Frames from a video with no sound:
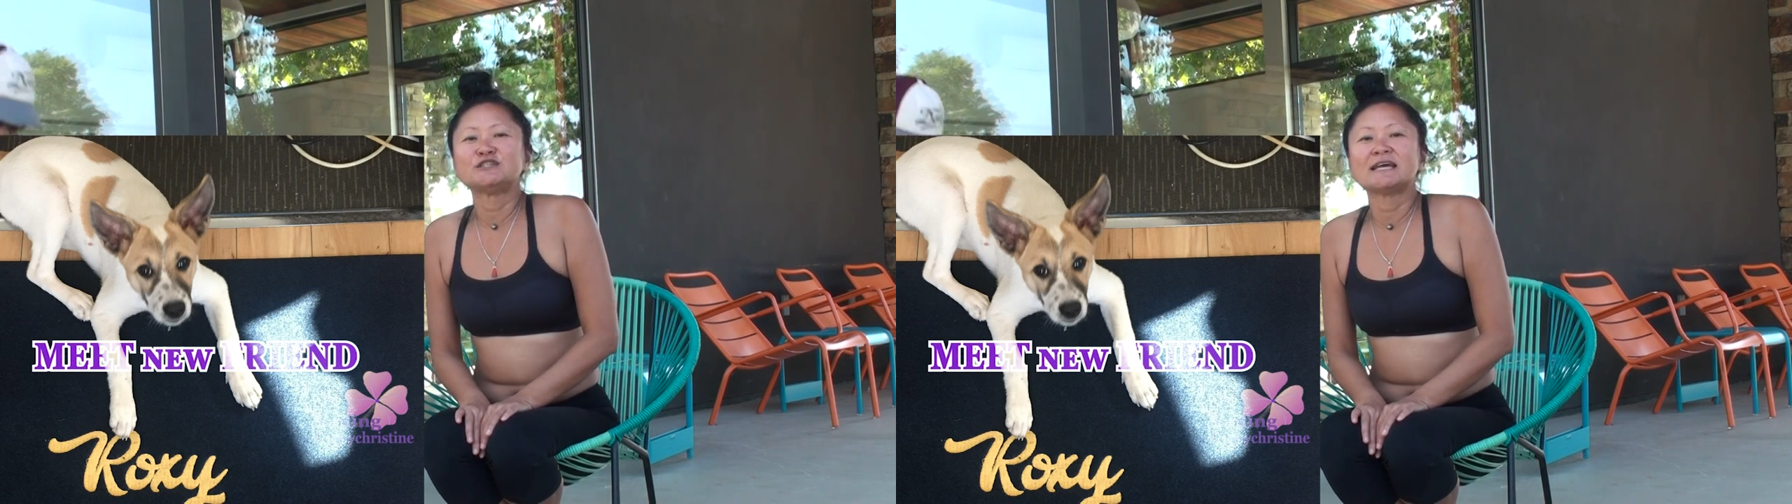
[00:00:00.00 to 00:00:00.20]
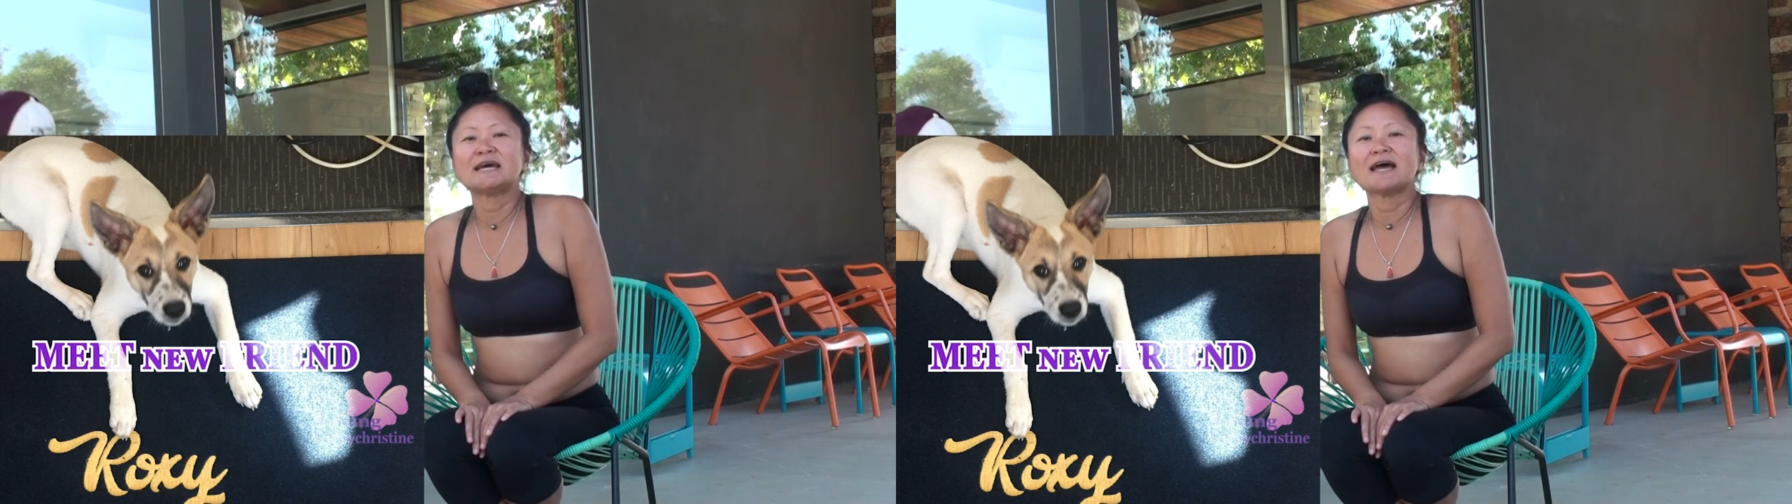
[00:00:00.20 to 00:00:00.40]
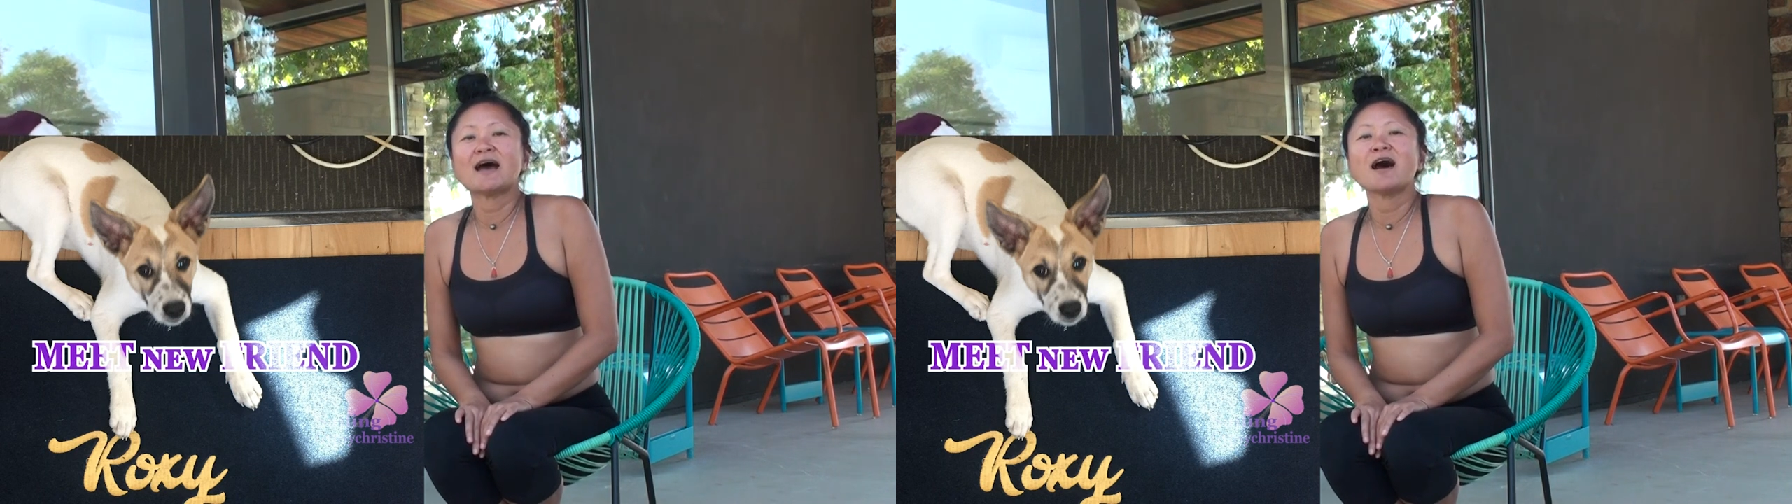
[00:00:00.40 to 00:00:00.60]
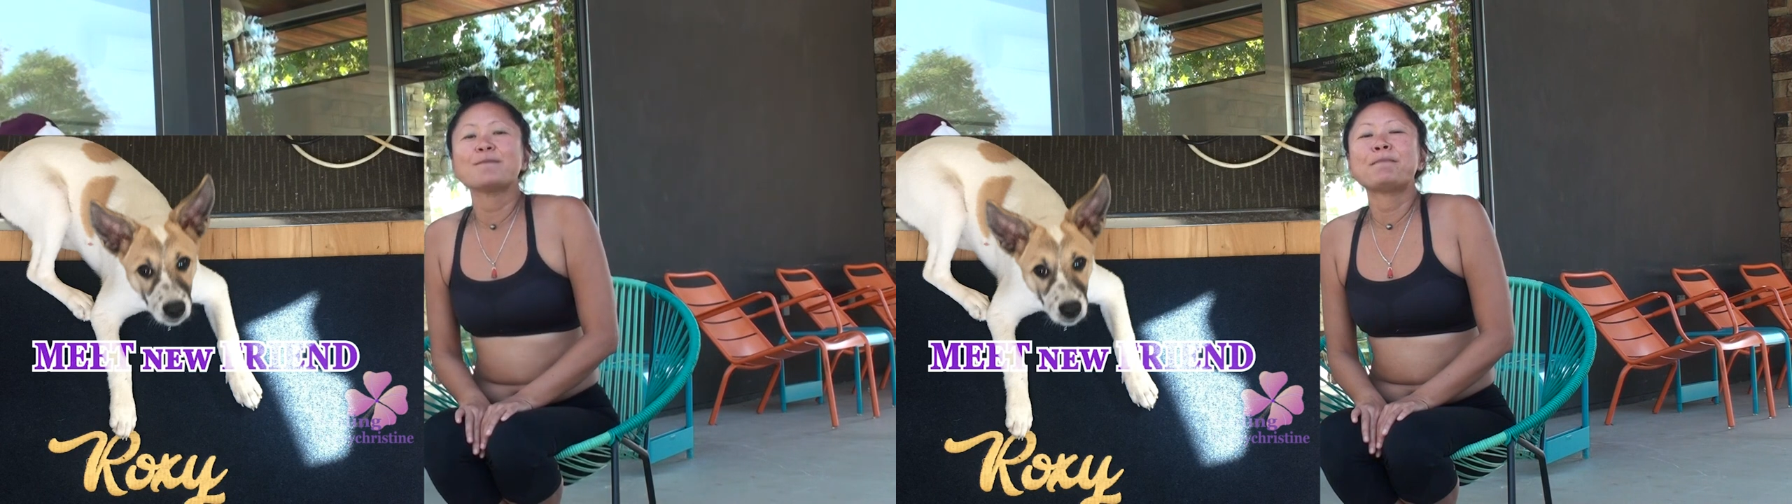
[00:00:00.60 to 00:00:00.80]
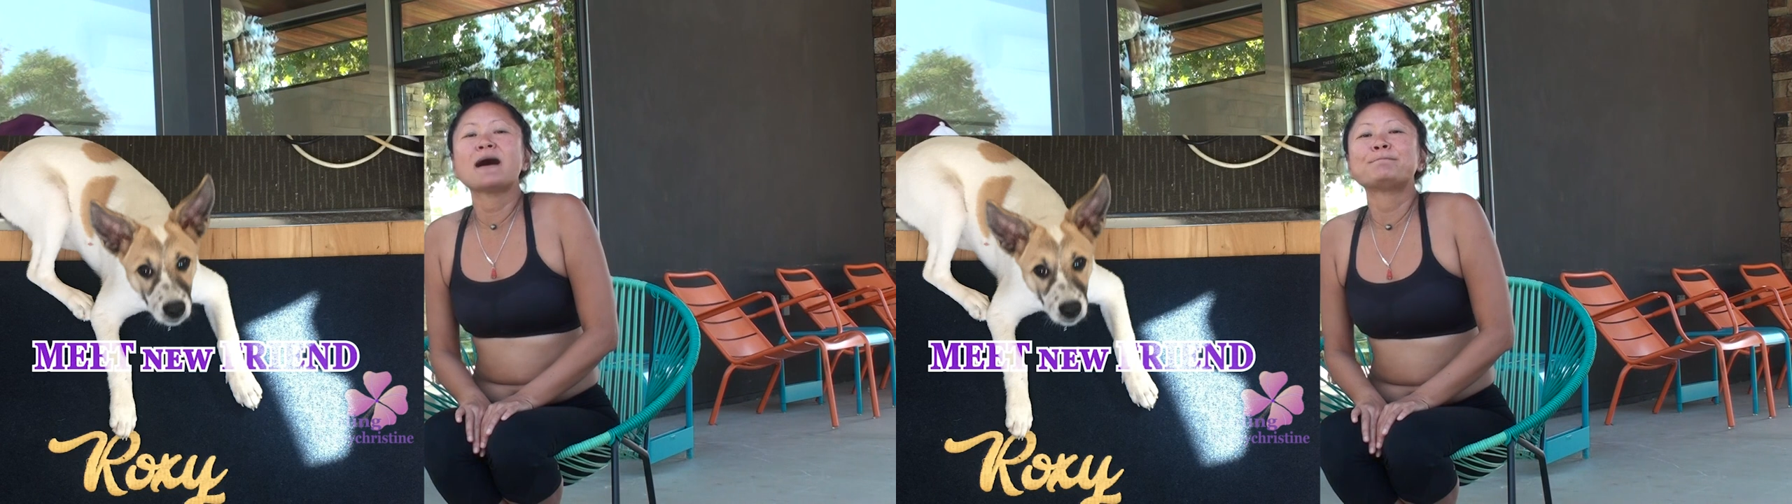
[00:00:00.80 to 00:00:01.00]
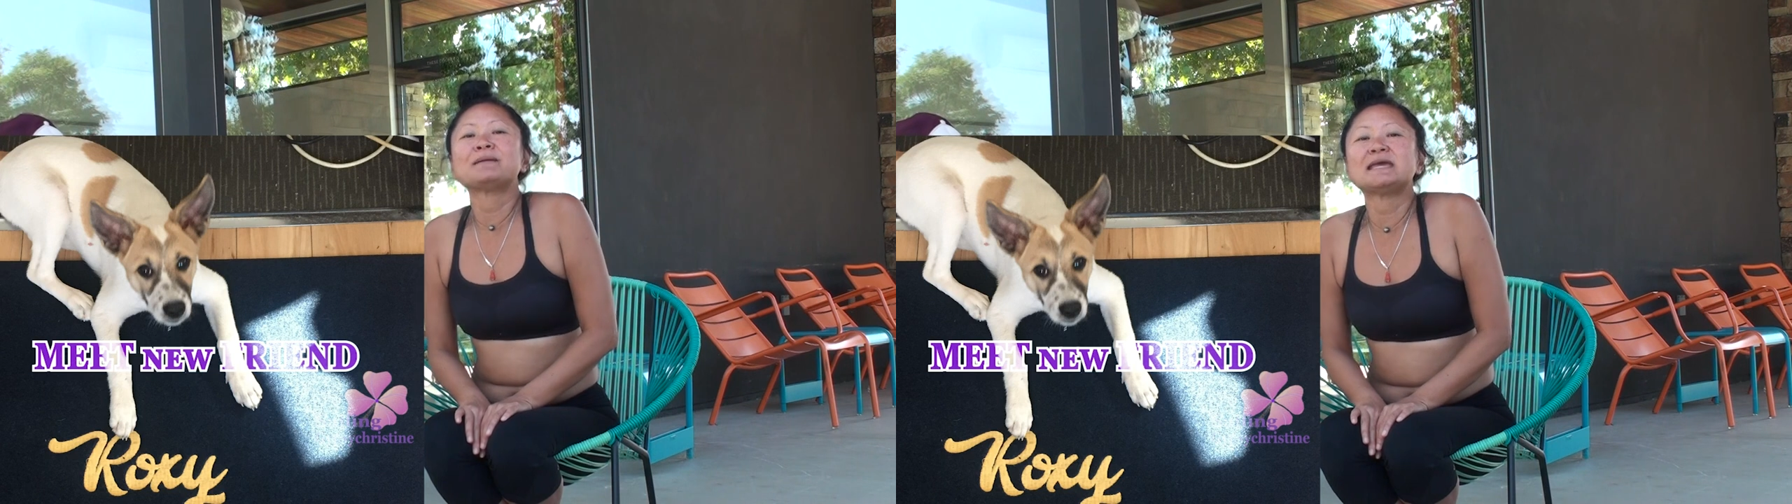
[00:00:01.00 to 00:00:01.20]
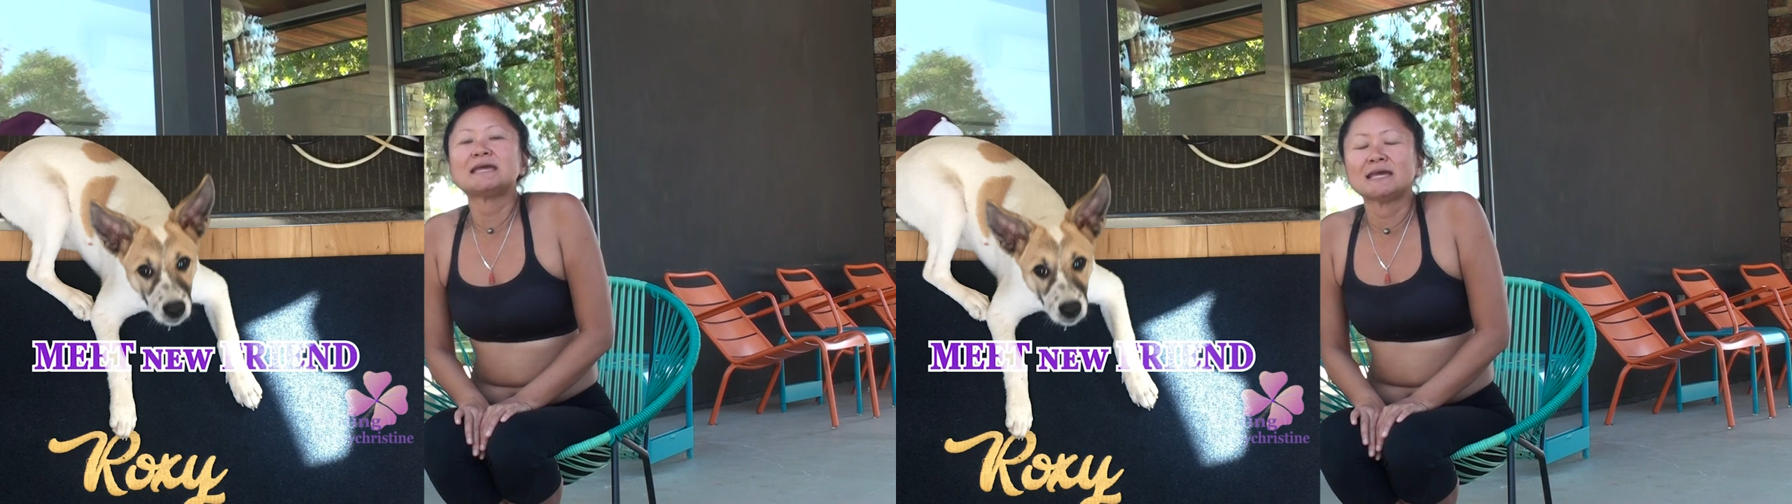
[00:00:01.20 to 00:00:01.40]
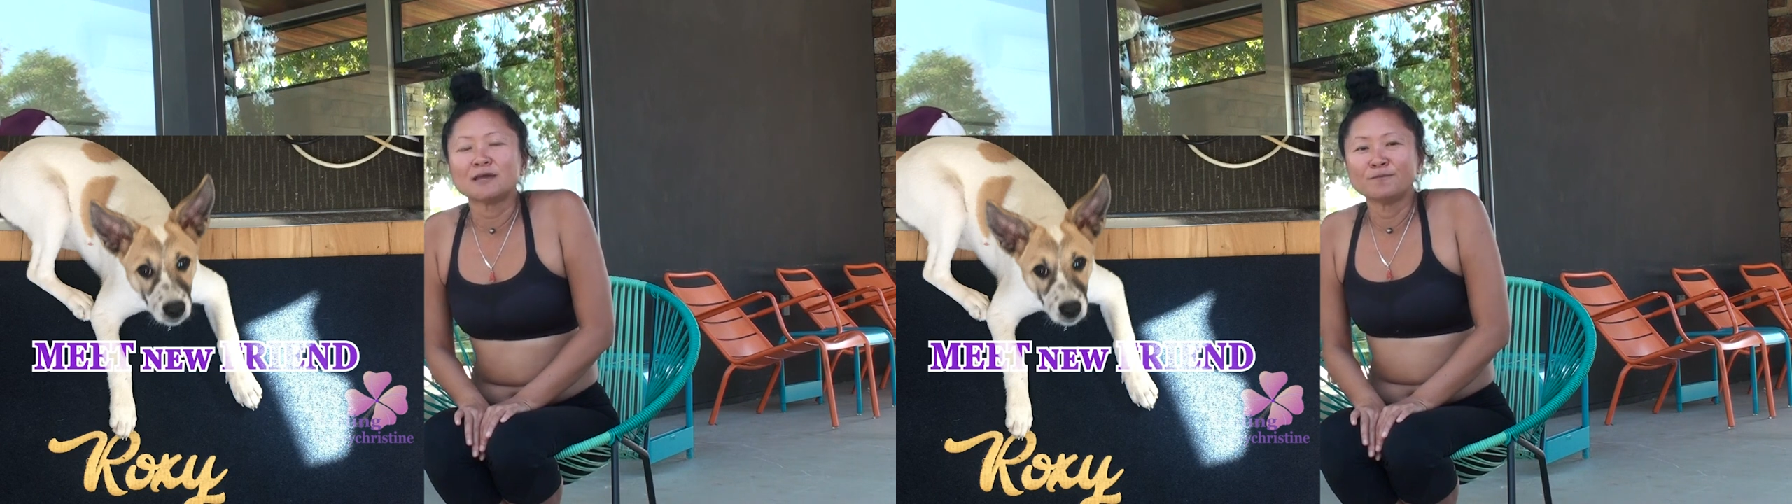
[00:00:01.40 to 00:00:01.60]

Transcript: get a puppy.